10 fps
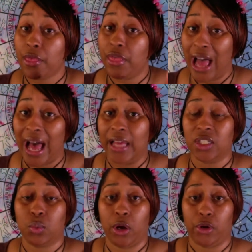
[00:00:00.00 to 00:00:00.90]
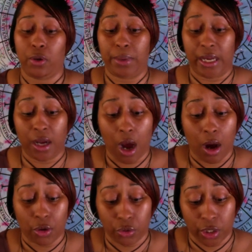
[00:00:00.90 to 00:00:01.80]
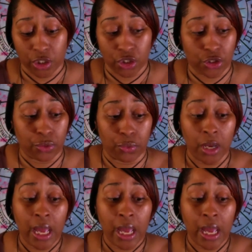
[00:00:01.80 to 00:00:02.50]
That is what you're being called on to do.